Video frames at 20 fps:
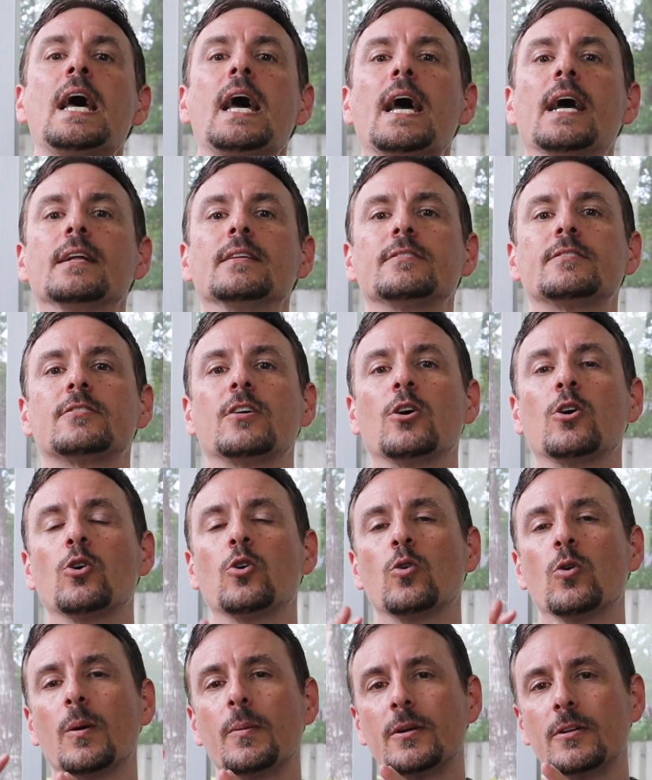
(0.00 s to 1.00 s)
And
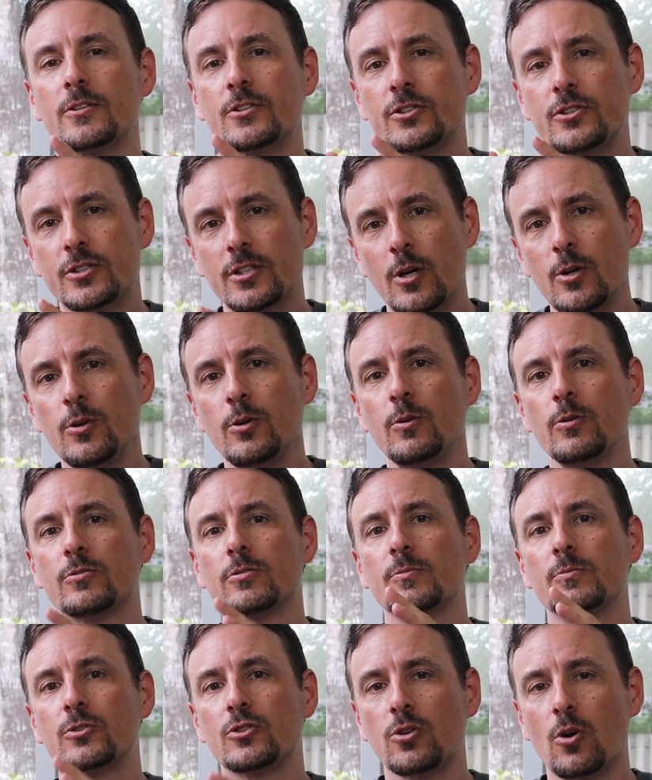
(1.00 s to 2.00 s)
so I'm going to show you
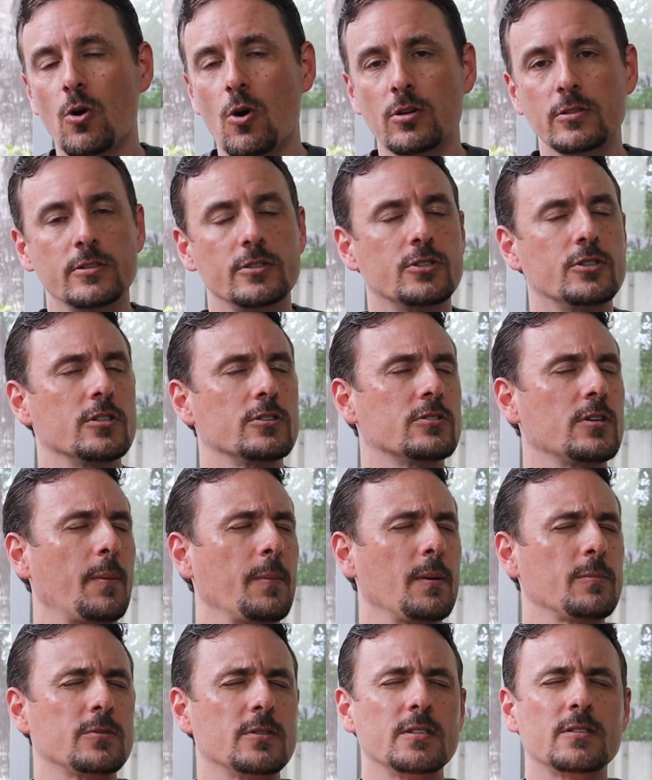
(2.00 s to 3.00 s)
some charts, and it's just,
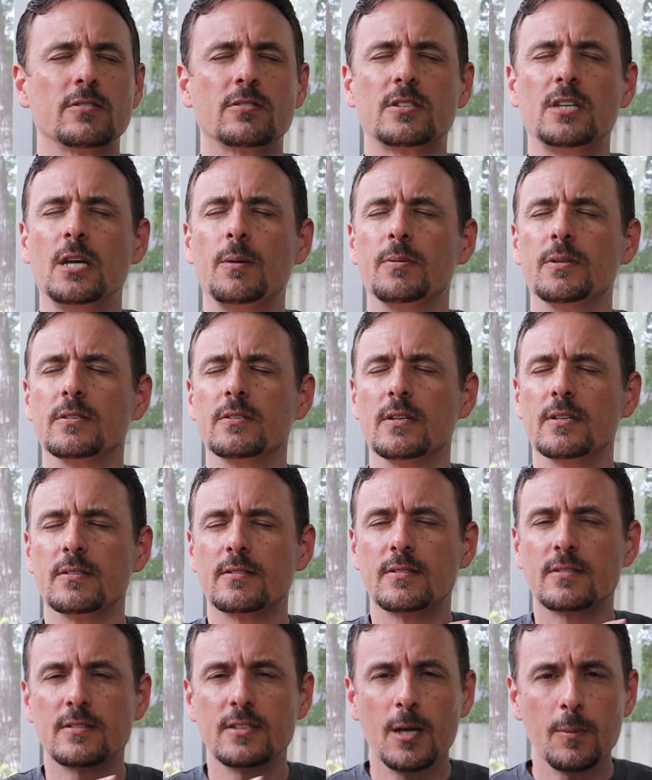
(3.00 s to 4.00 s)
this is keeping it as
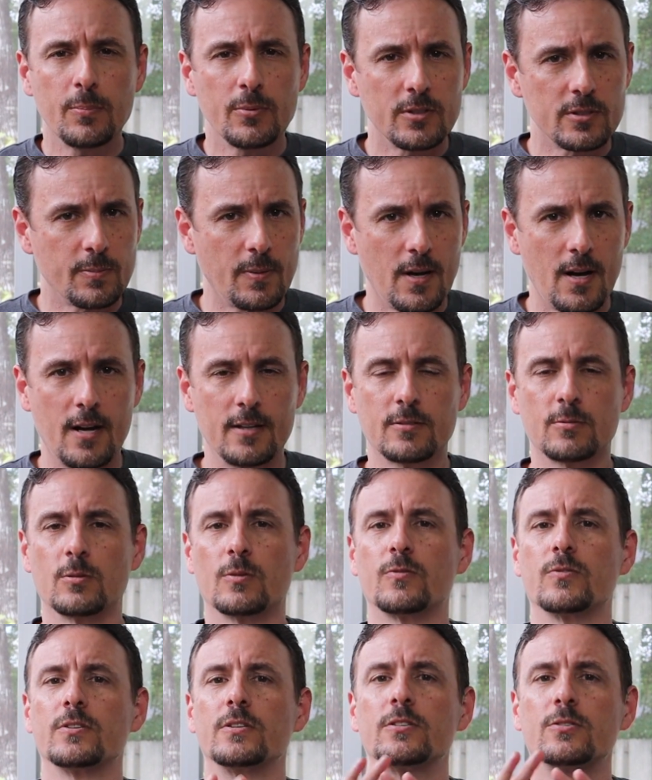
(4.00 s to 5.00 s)
simple as possible
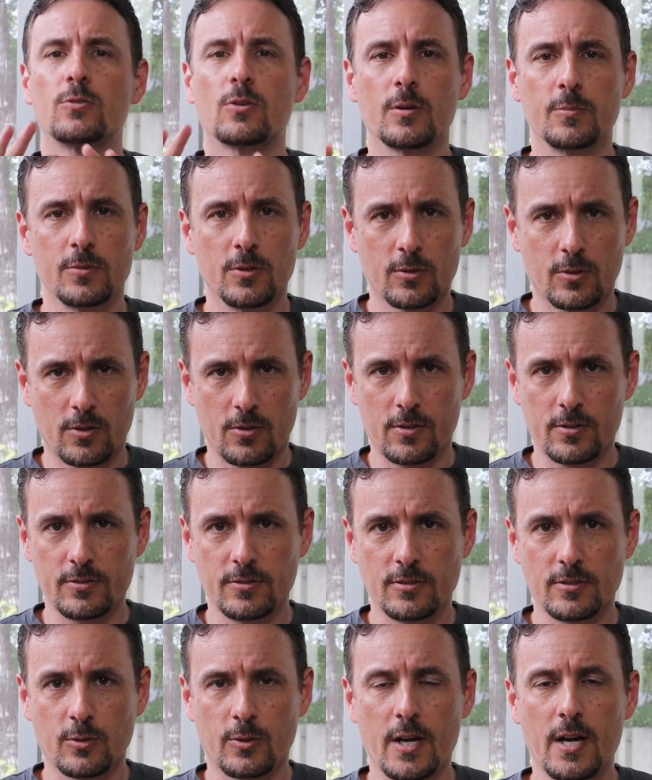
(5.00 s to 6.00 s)
for these
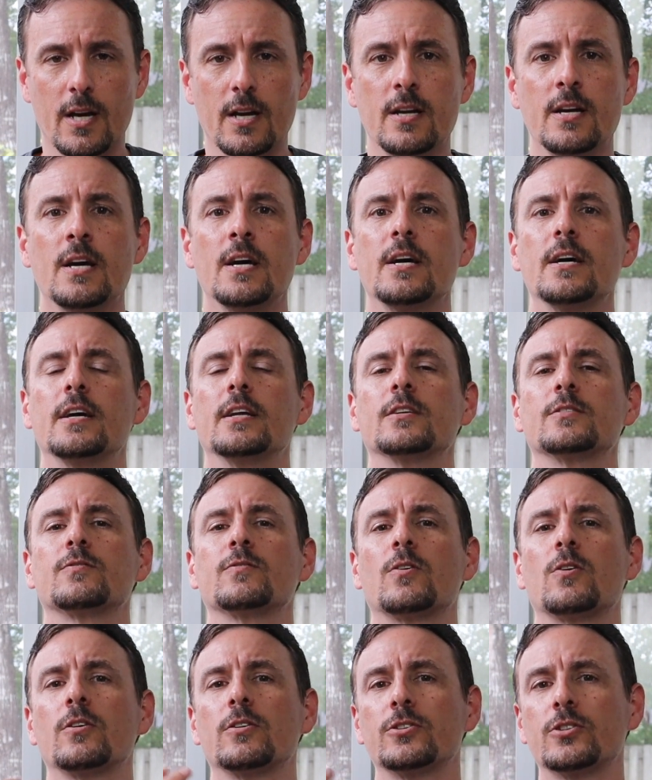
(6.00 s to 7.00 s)
cryptocurrencies, okay? And as
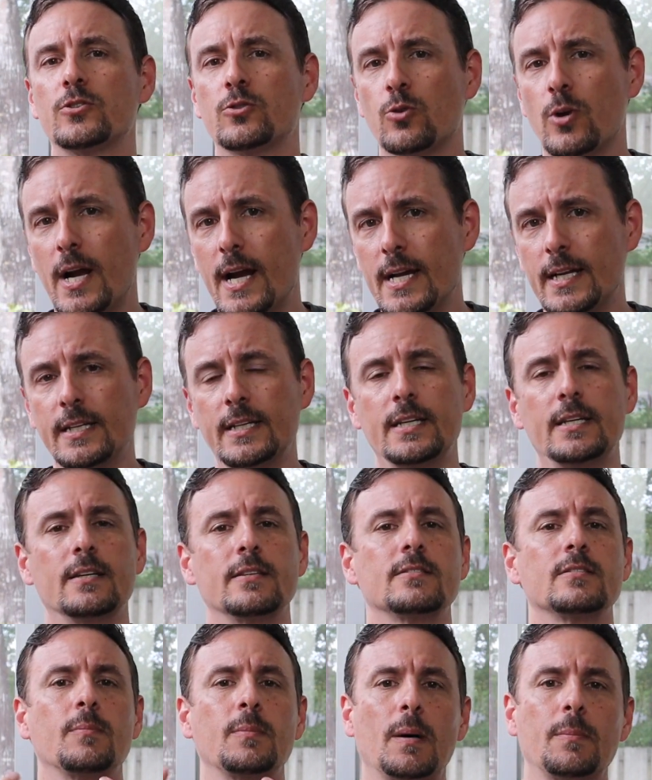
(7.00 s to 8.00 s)
far as trading
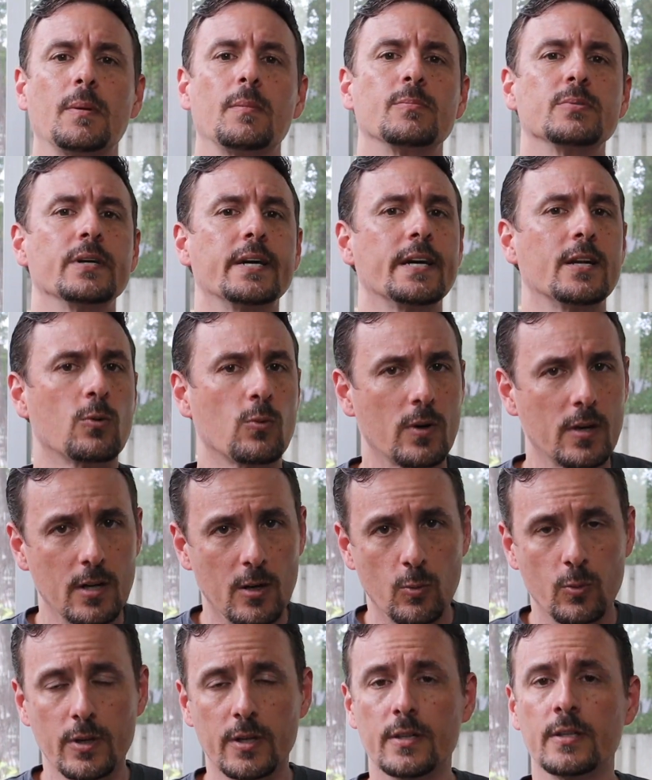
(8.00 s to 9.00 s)
and something I've been playing
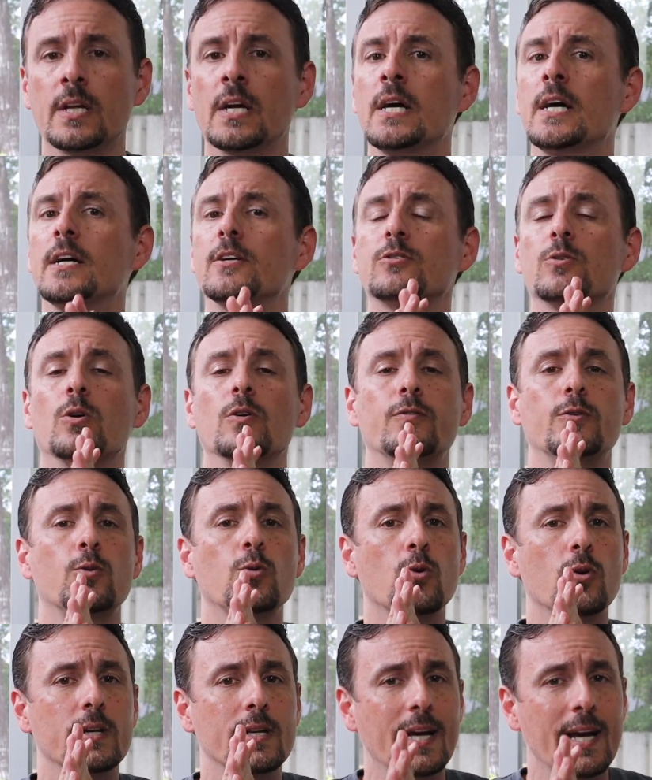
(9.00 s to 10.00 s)
around with. So if you
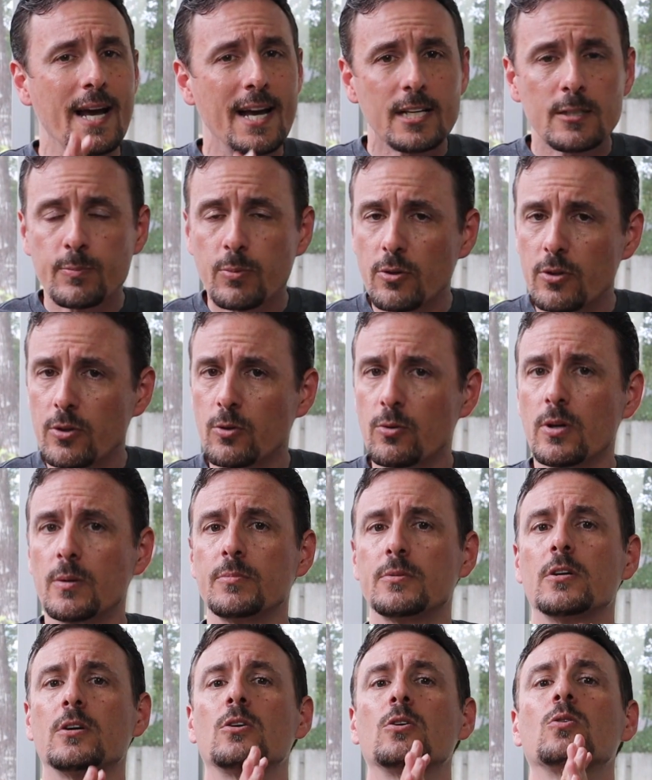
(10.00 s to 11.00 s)
are an expert in
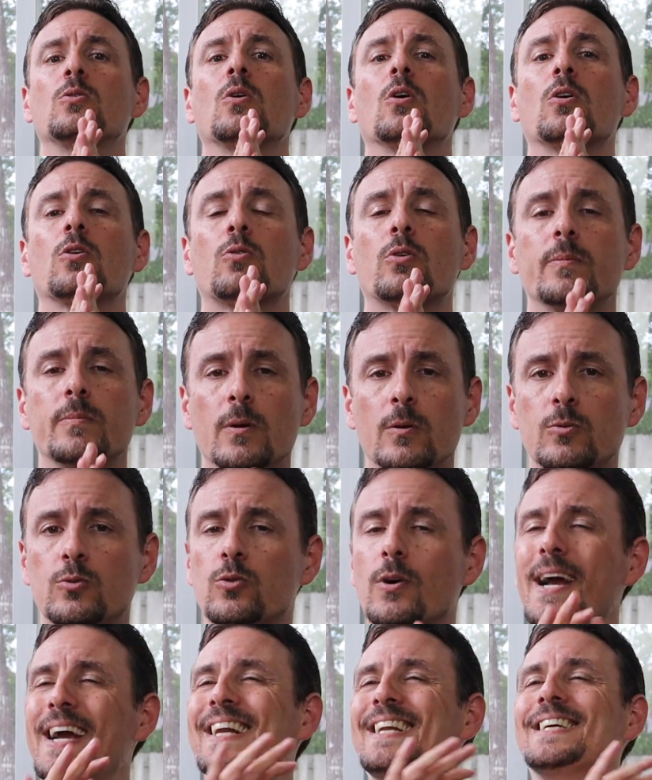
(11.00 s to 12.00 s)
crypto or crypto
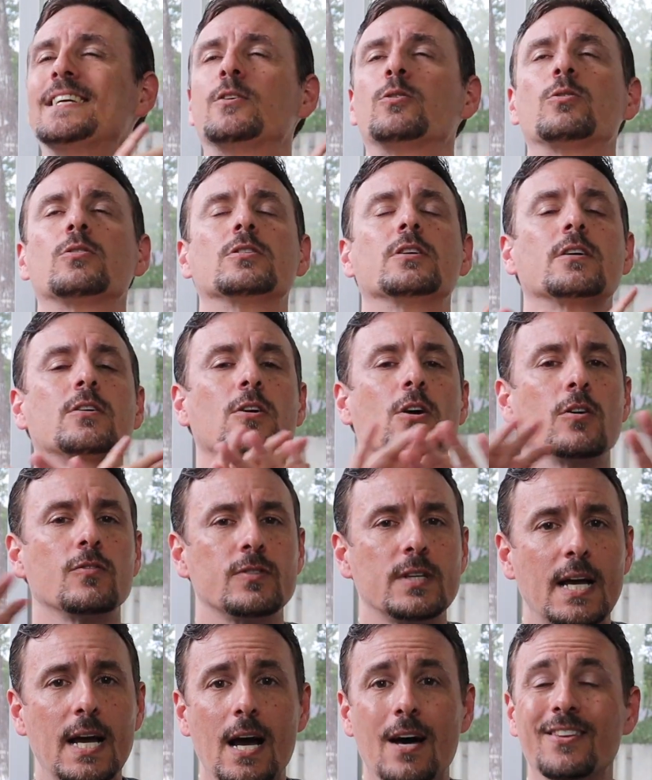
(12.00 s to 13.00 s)
trading, you can click off
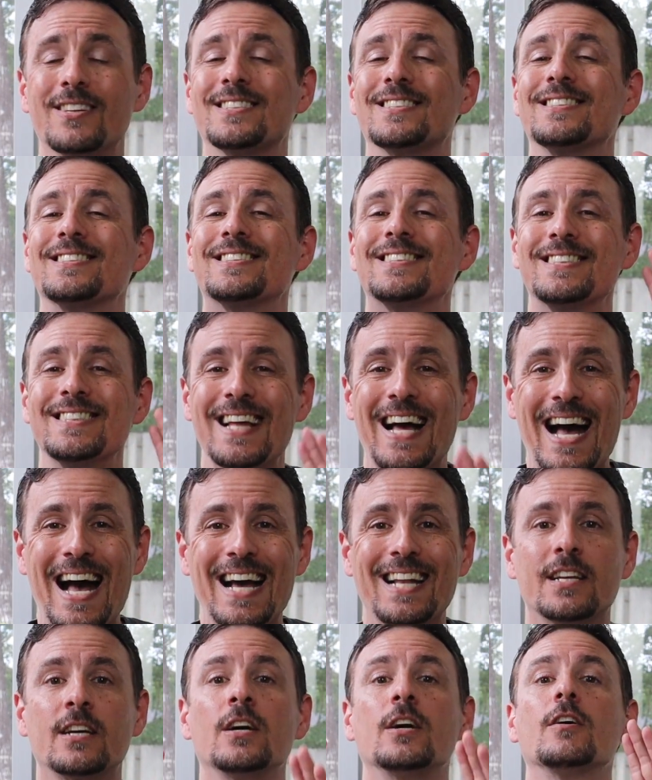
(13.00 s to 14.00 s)
now. This is
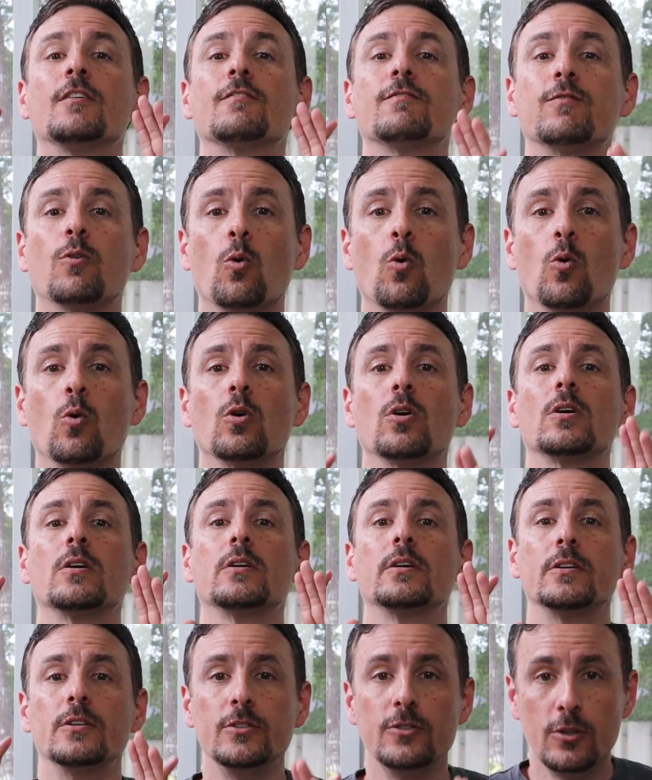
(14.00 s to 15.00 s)
not for
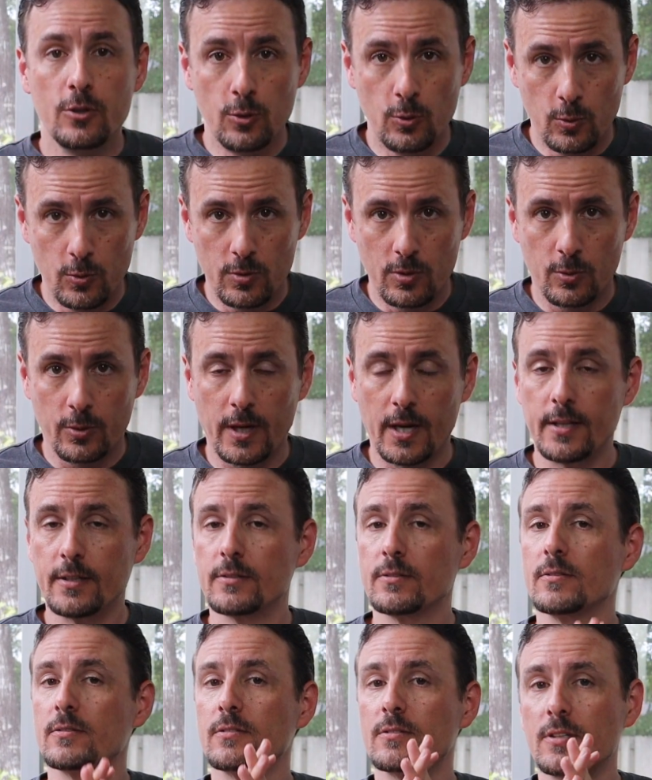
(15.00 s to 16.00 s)
you, okay? This
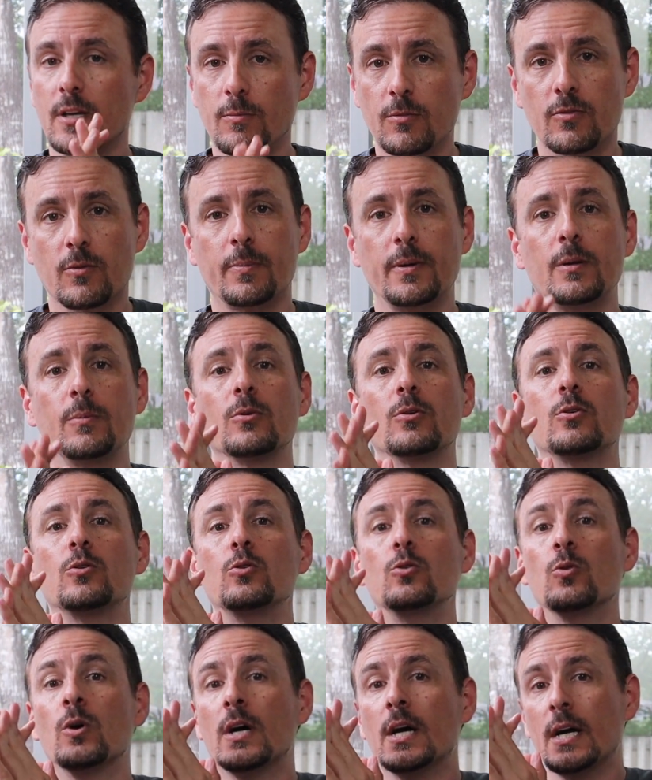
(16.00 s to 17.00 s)
is simple for people
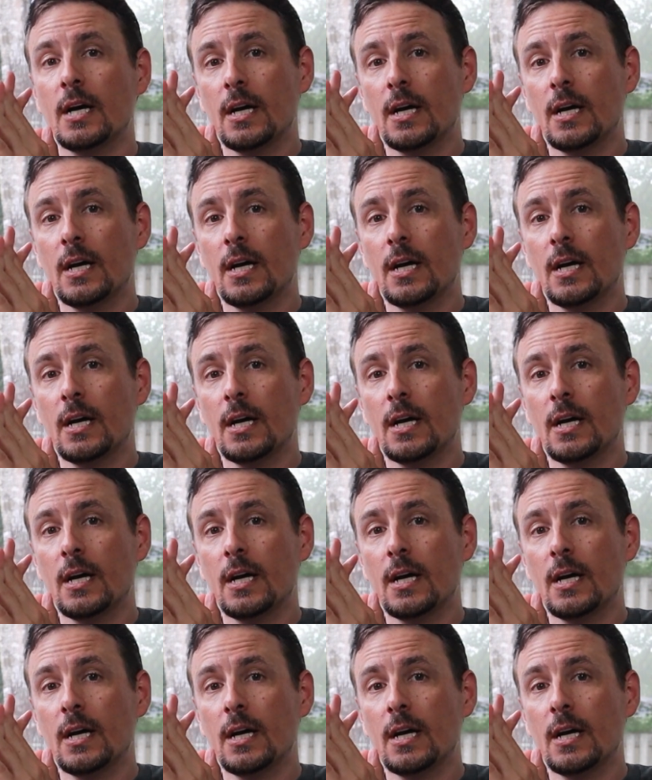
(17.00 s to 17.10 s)
who